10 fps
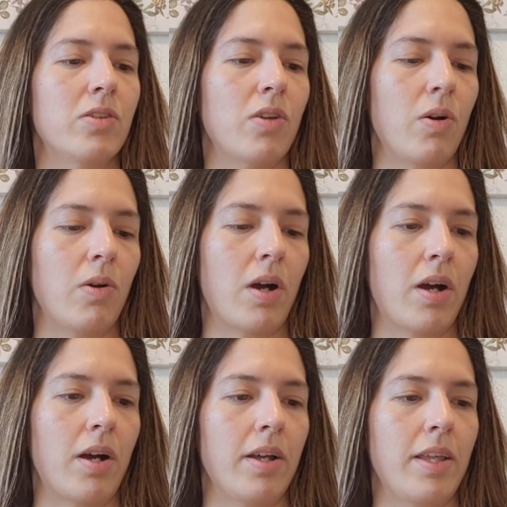So
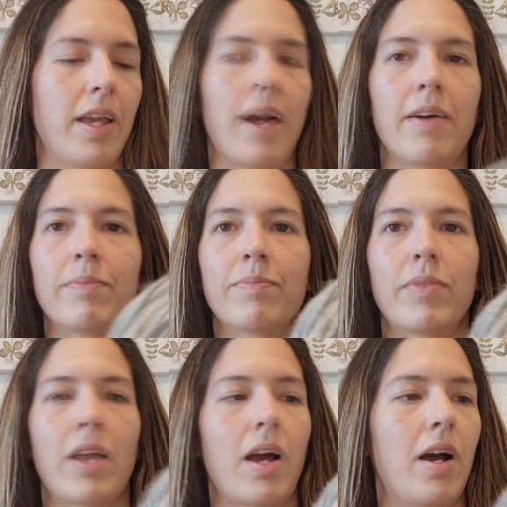yeah,
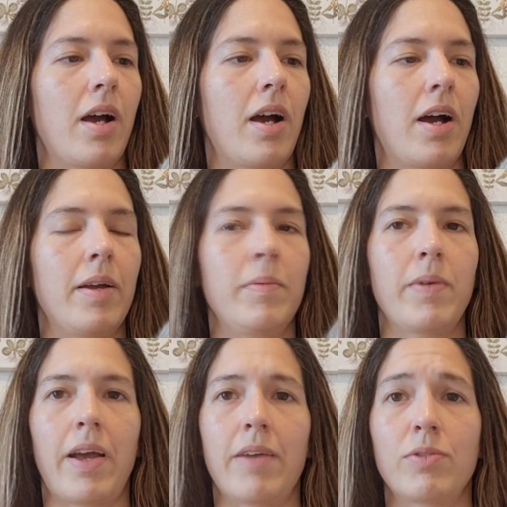
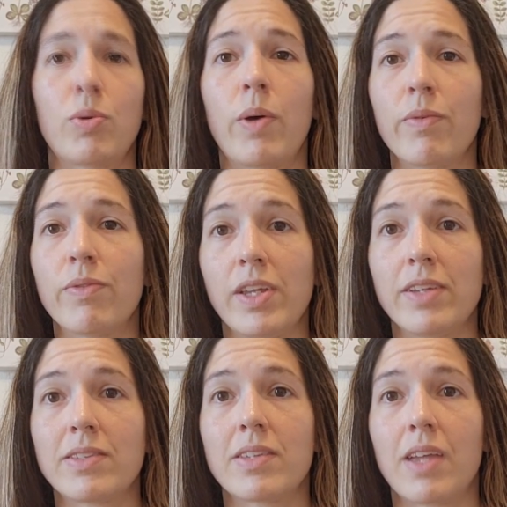I have 12 of
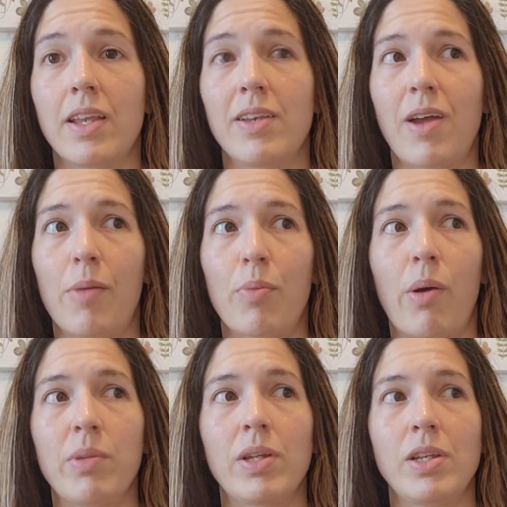these, and I'm
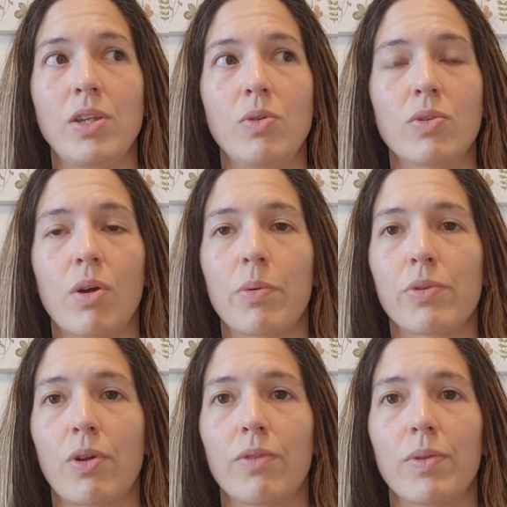probably going to use
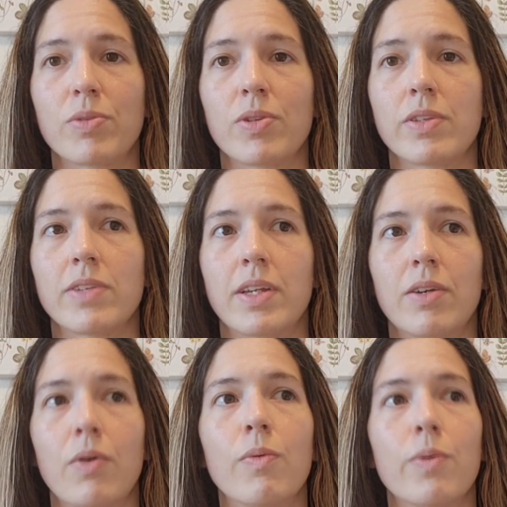almost all of them. So that's
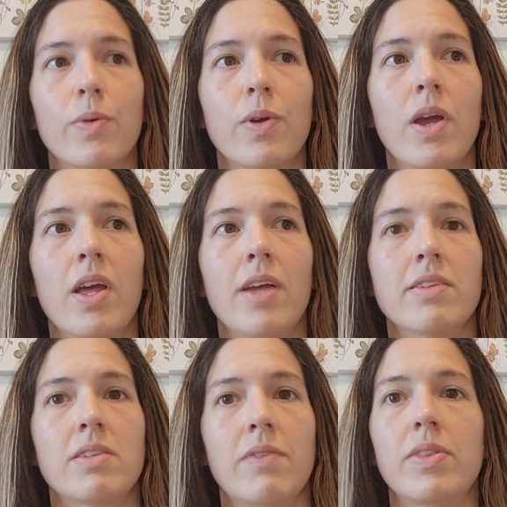like over
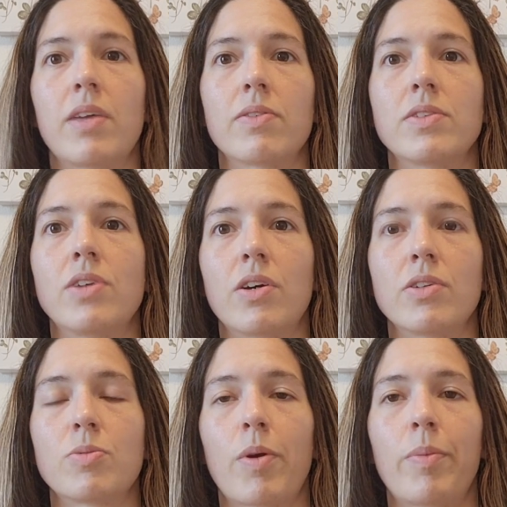7,000
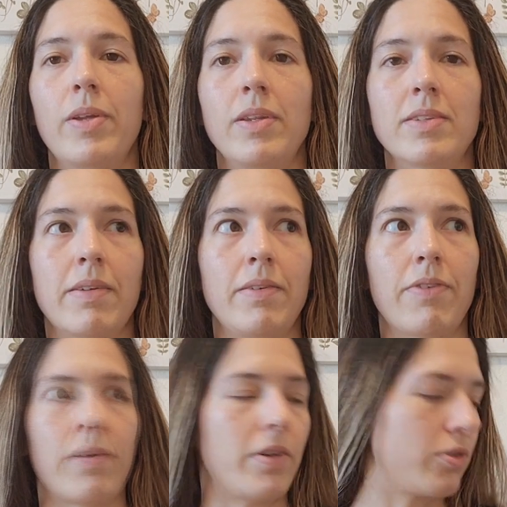yards, probably
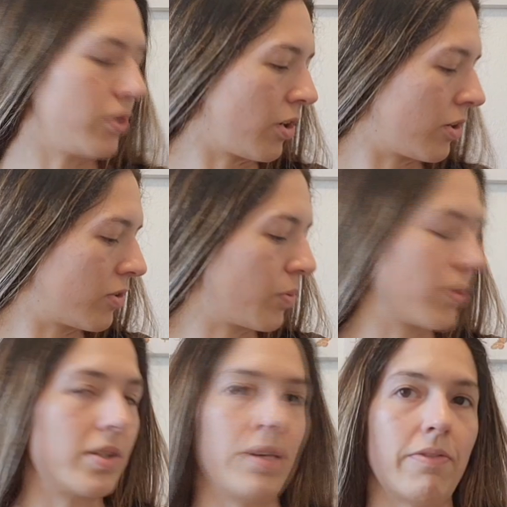7,500
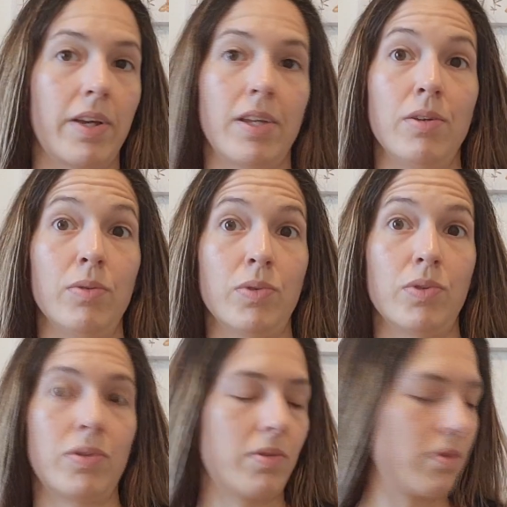yards. We'll see if I
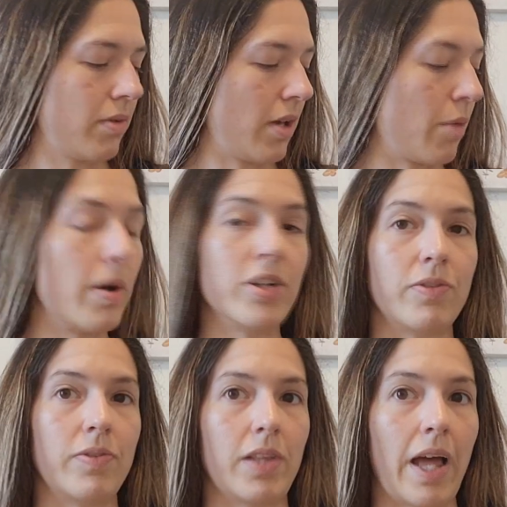use how
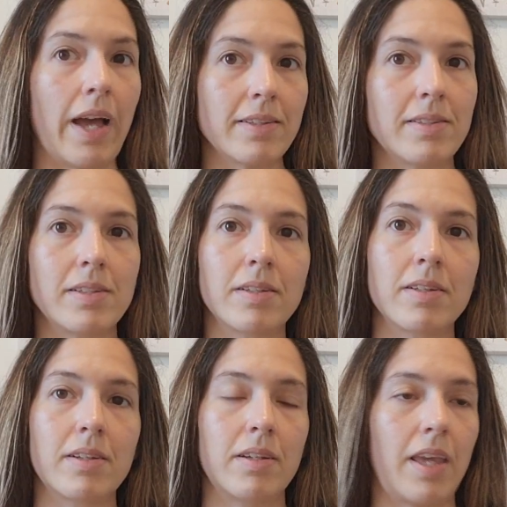much of the last
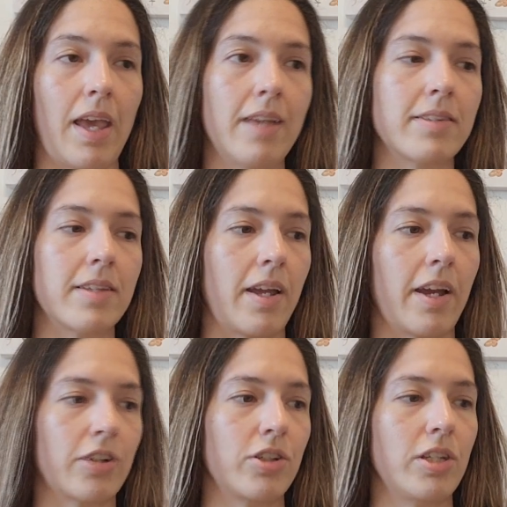cakes
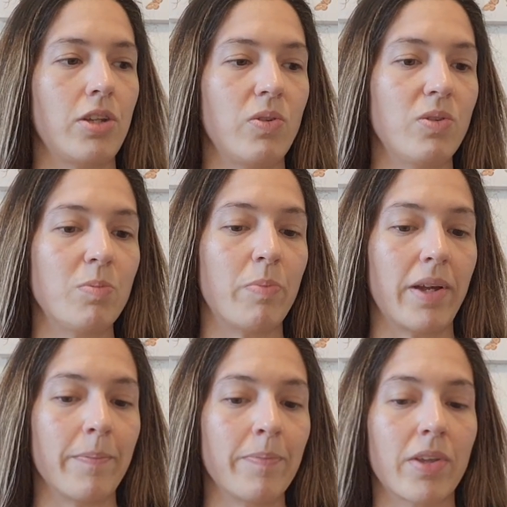I actually use,
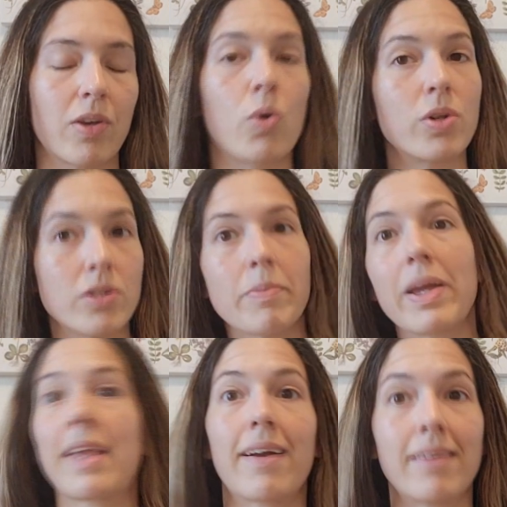but according
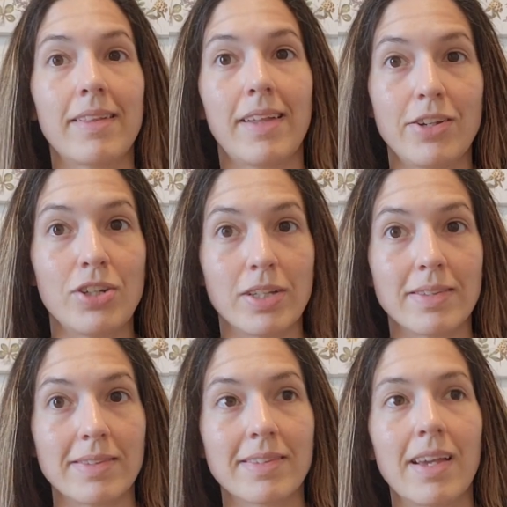to my
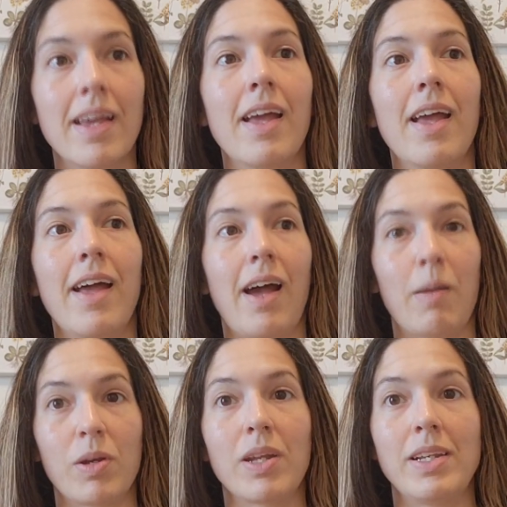calculations,
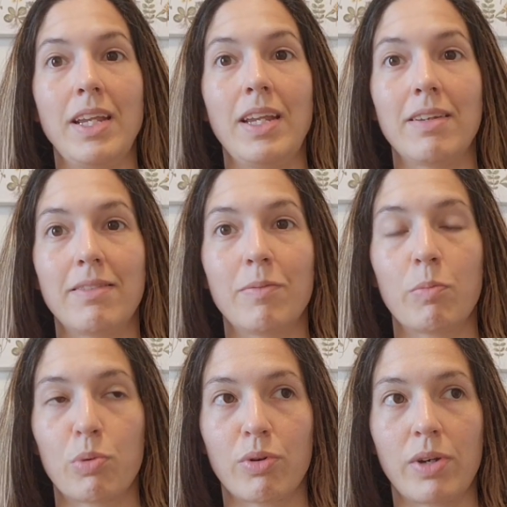I'm going to need
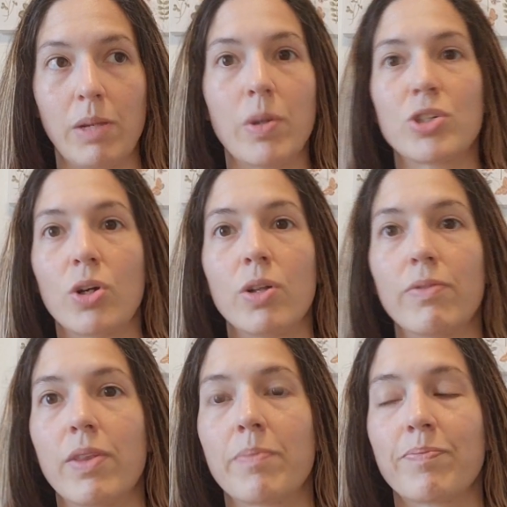pretty much
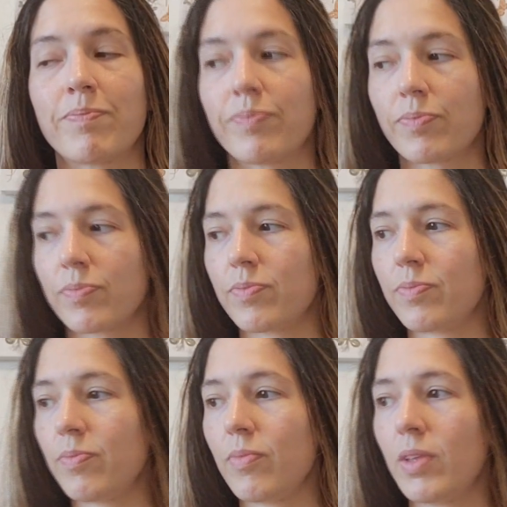all of them.
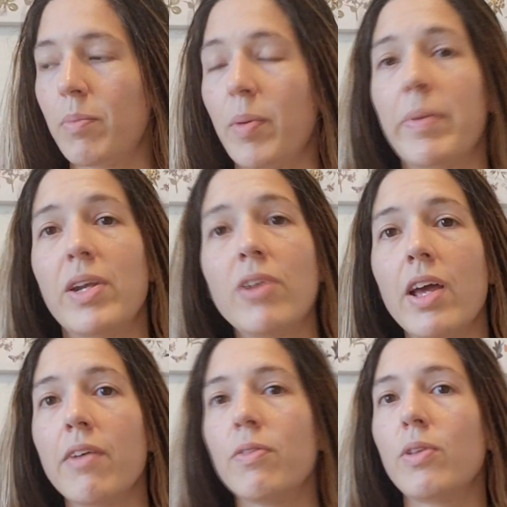But
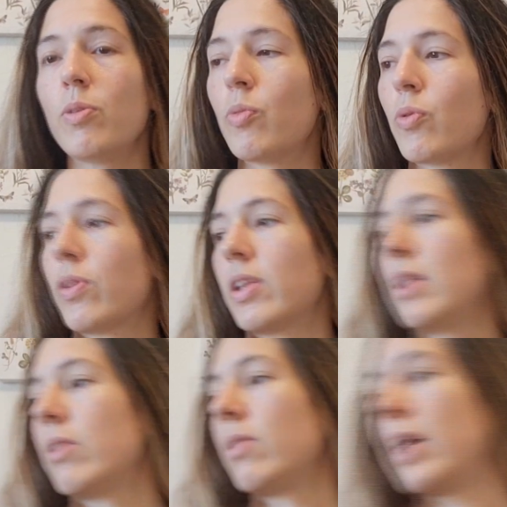better to have a little more
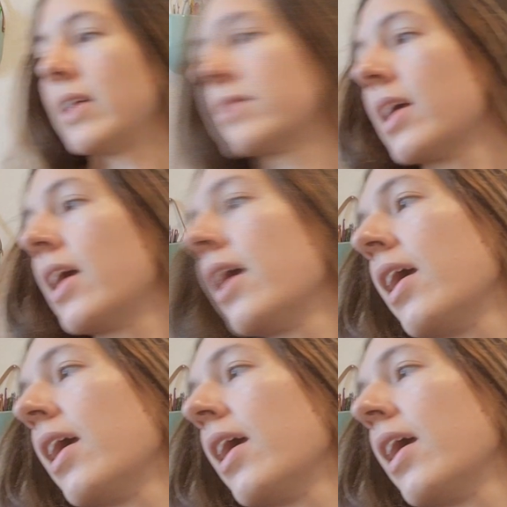than a little less.